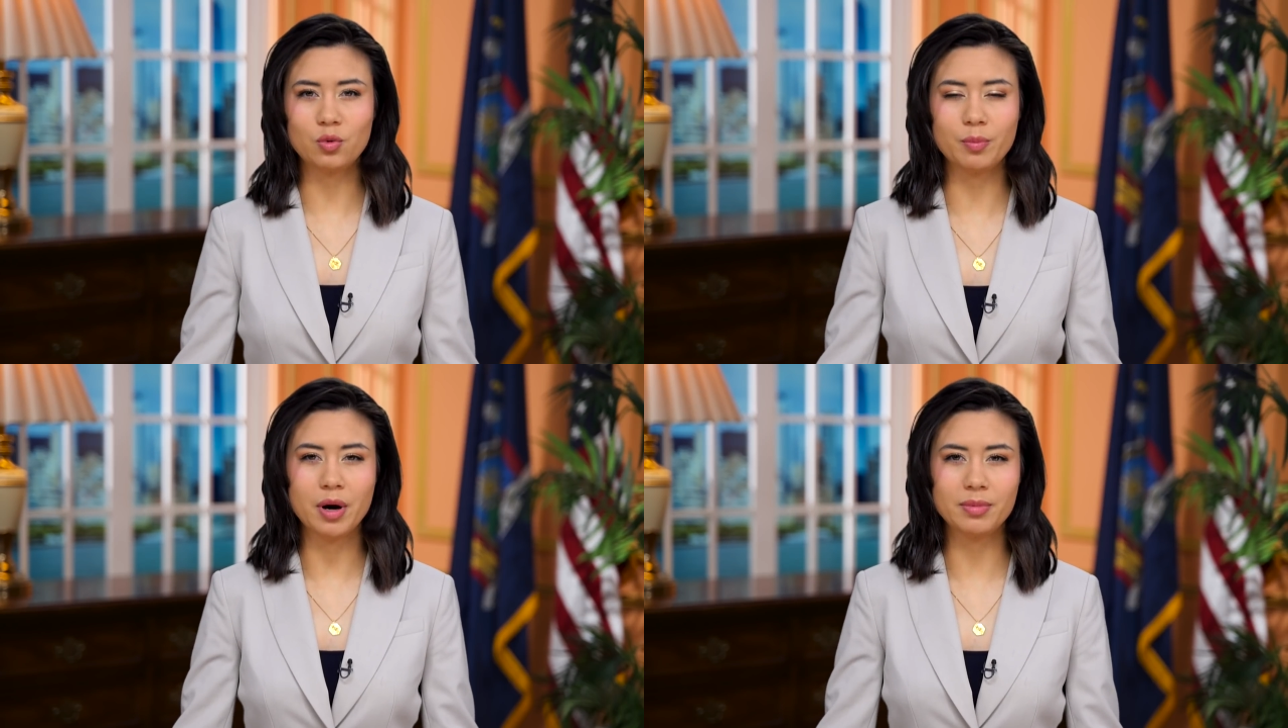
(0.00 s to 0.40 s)

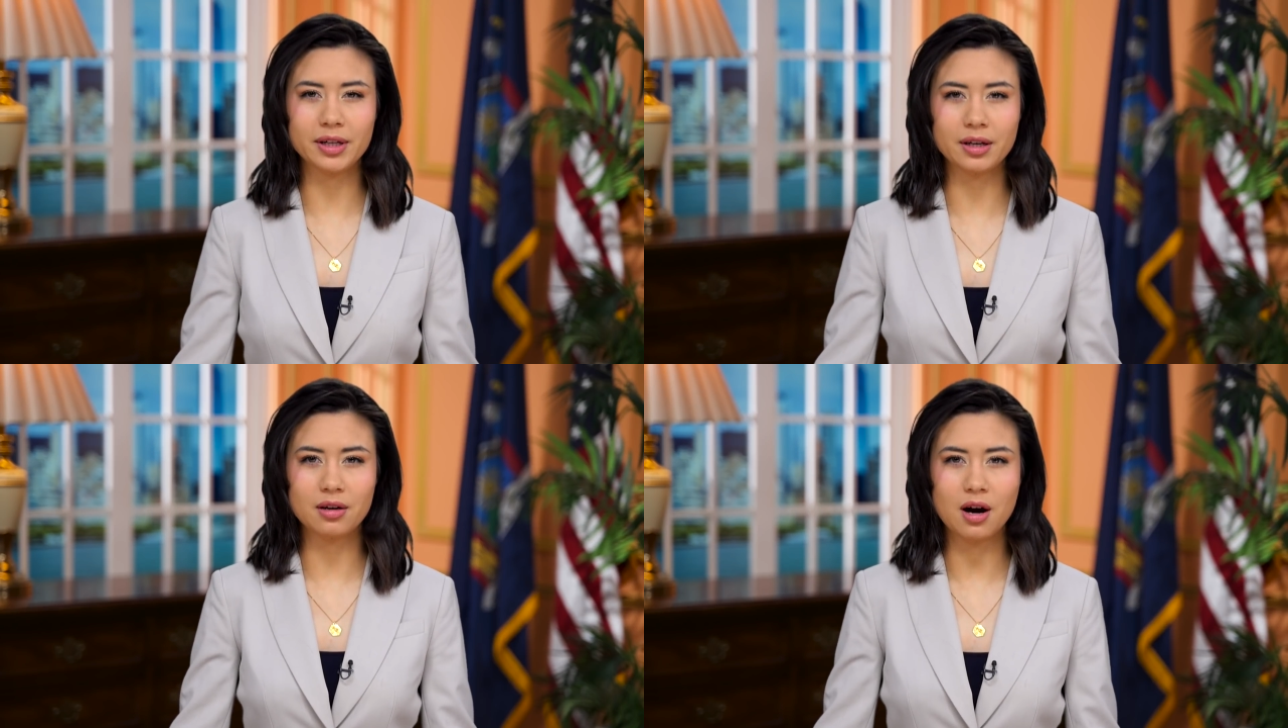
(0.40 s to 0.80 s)

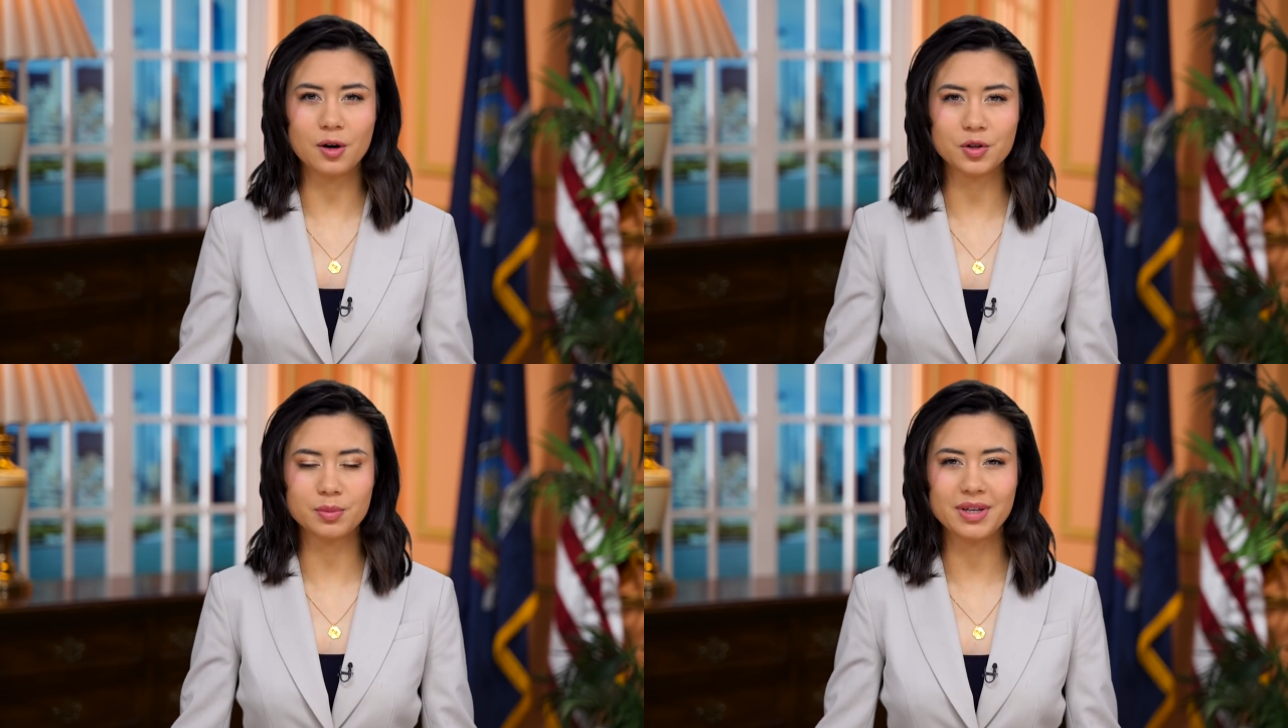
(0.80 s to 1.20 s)
Republican
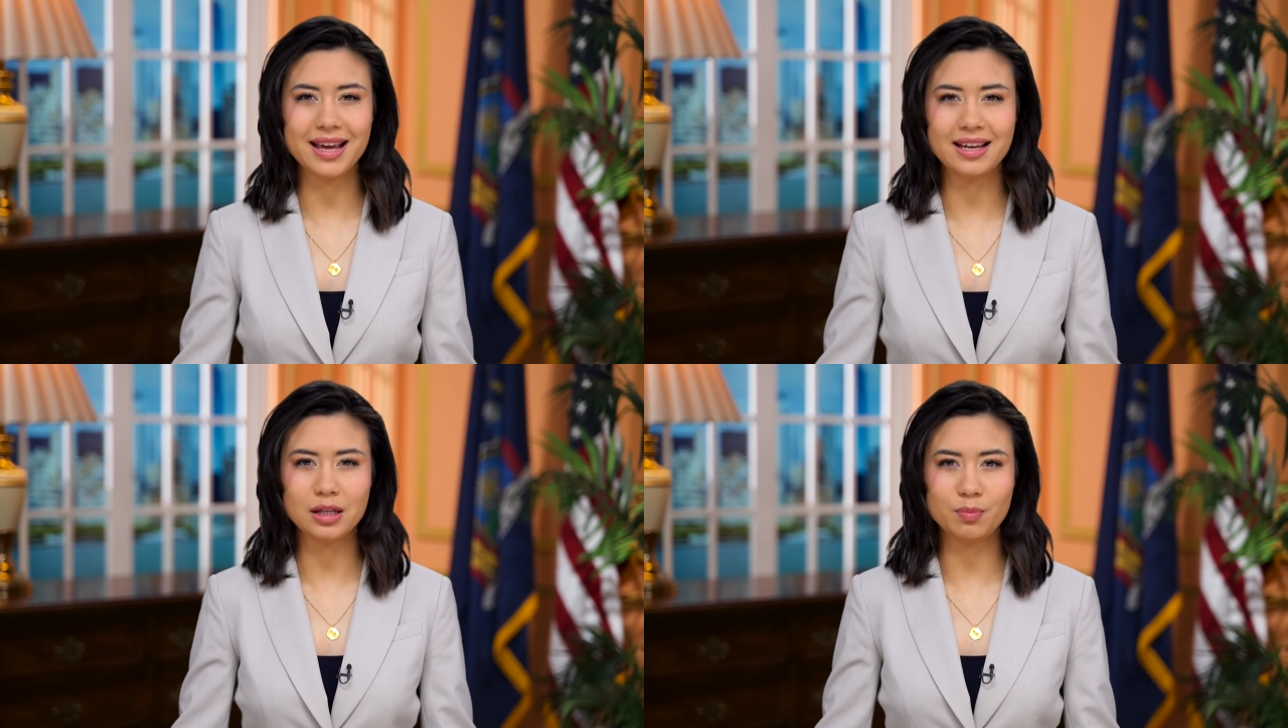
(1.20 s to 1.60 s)
Congressman
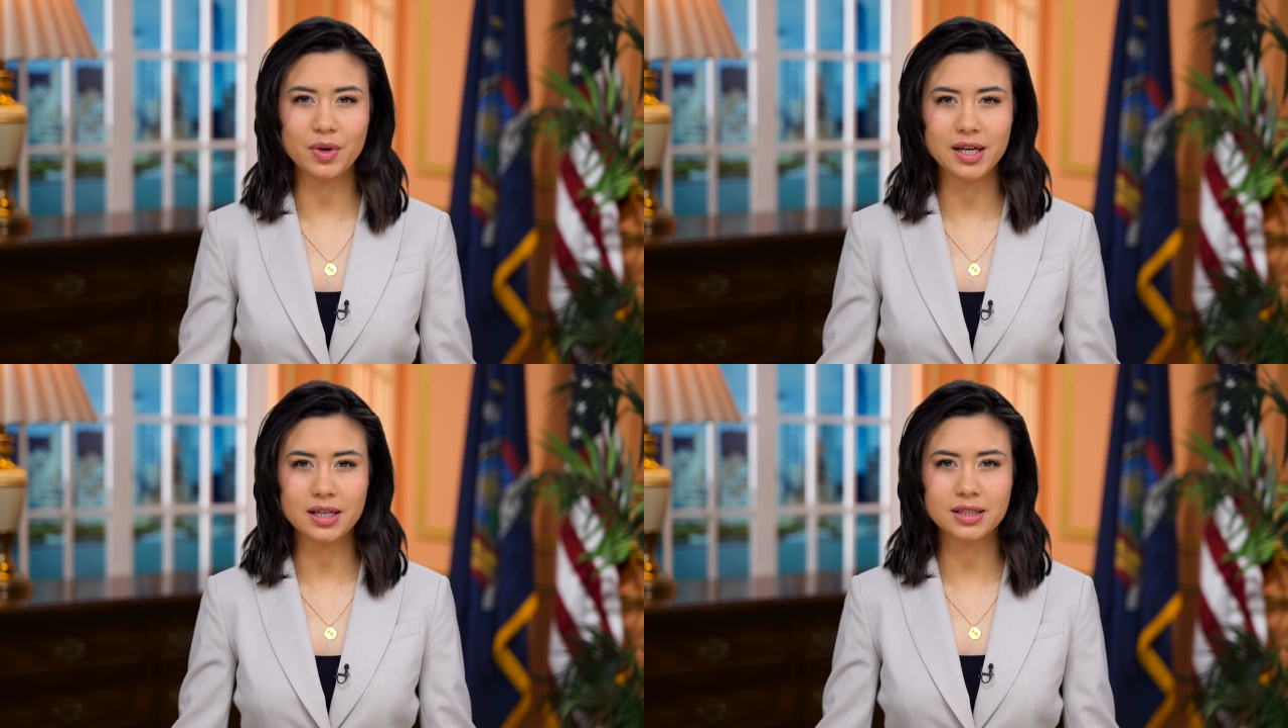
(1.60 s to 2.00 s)
Andy
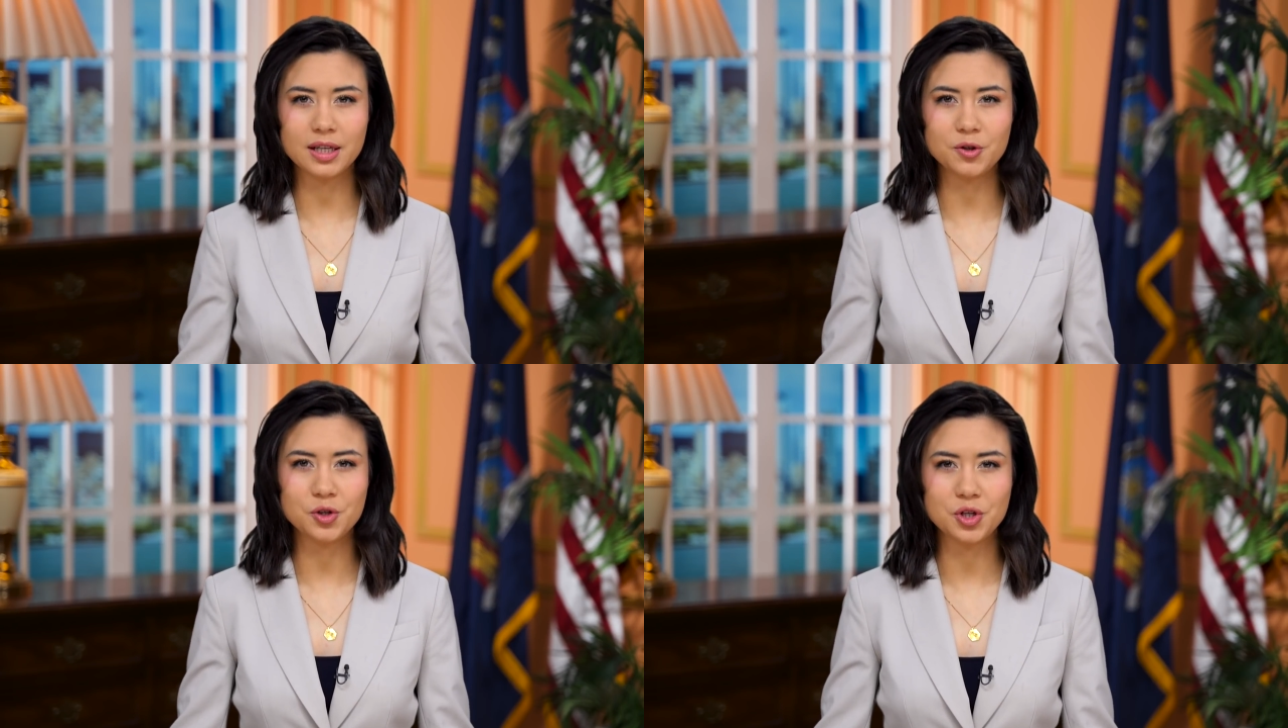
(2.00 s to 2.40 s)
Biggs
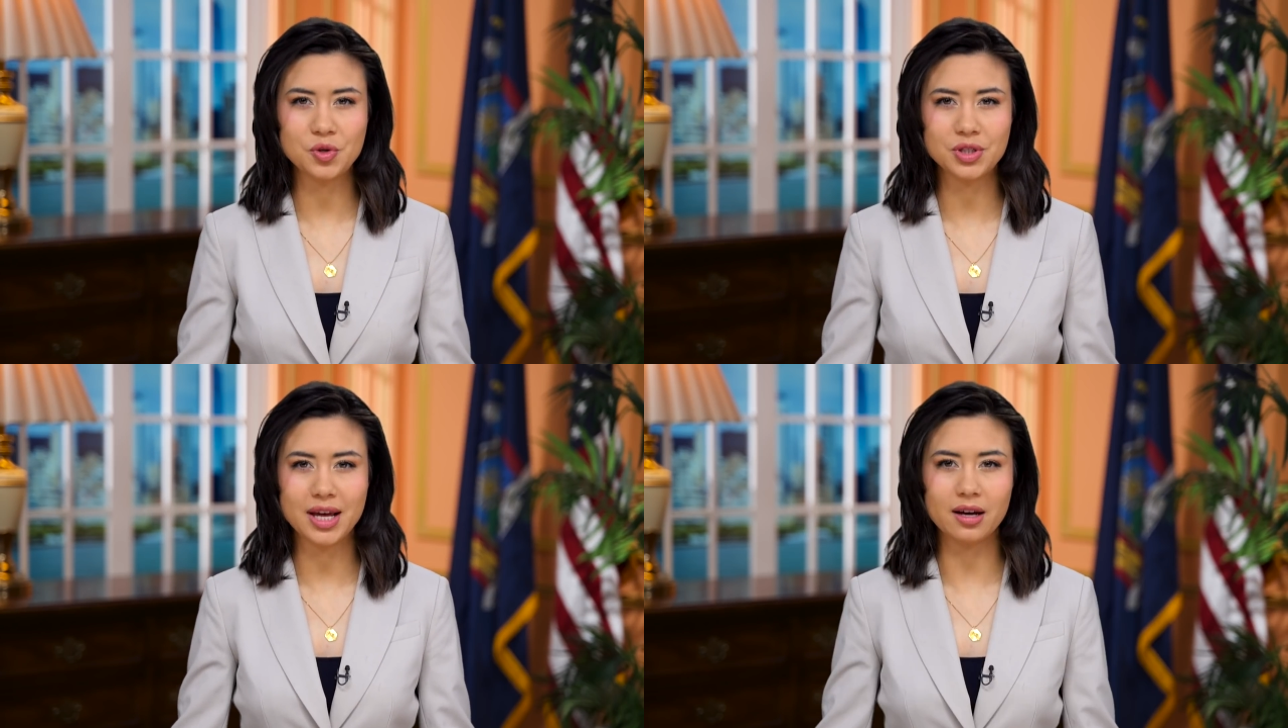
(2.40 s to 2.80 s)
introduced